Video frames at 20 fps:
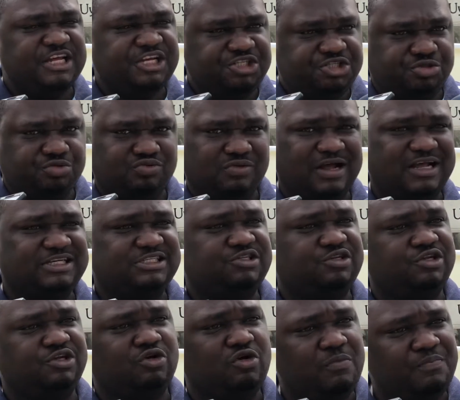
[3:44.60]
issue as
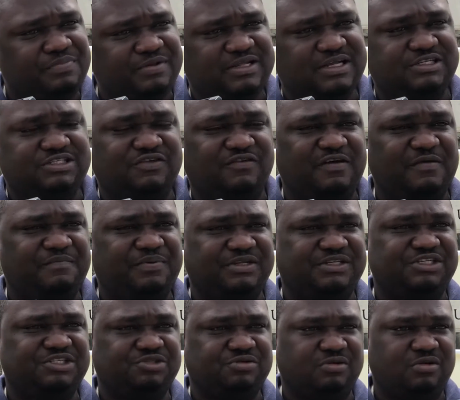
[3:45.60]
to the competence of our
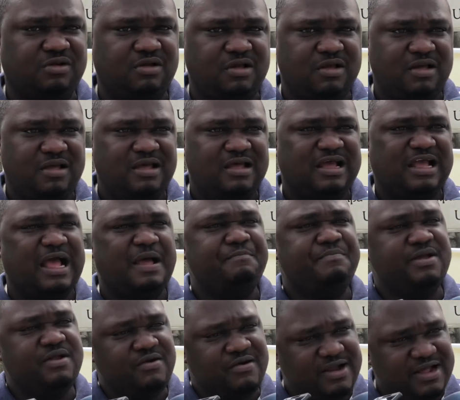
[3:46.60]
petition can
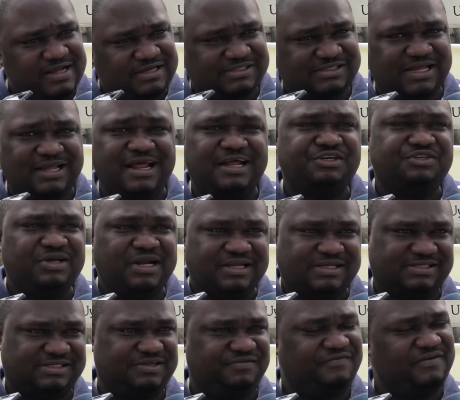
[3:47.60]
be raised and
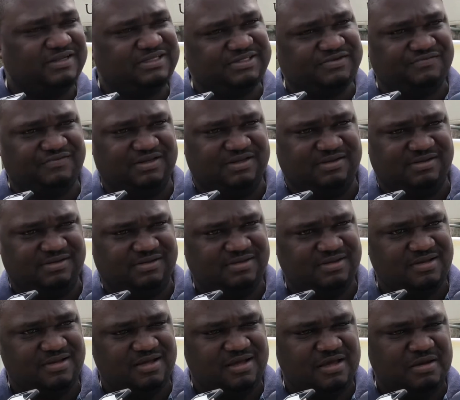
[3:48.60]
addressed effectively.
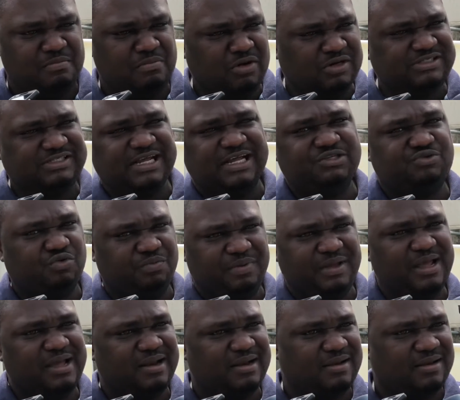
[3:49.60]
Both sides will
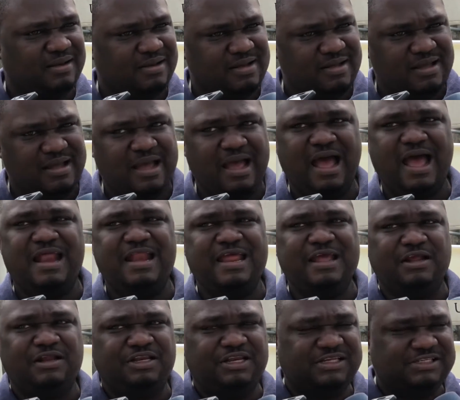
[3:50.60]
be heard. And
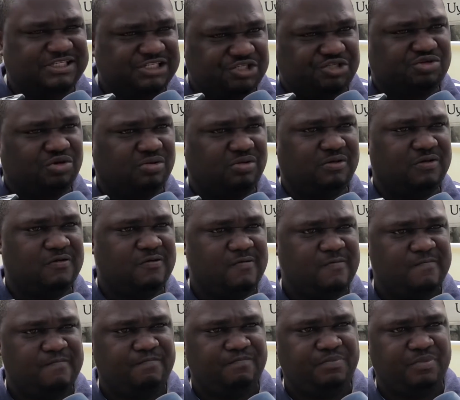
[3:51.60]
a decision
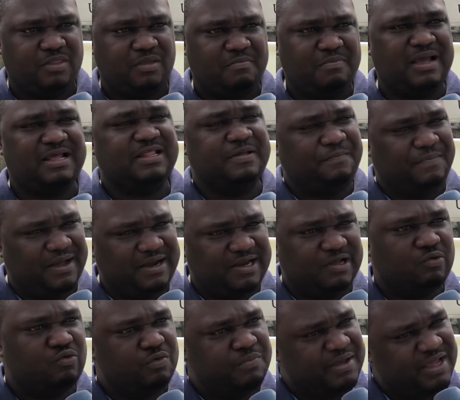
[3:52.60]
by the
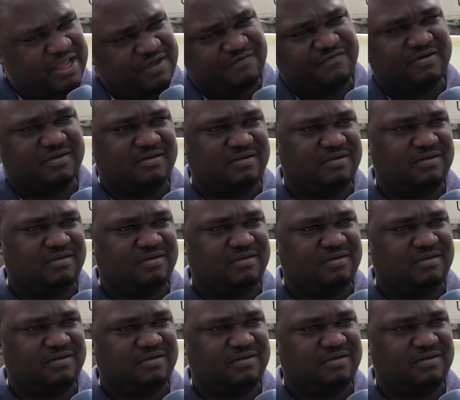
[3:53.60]
panel will be given.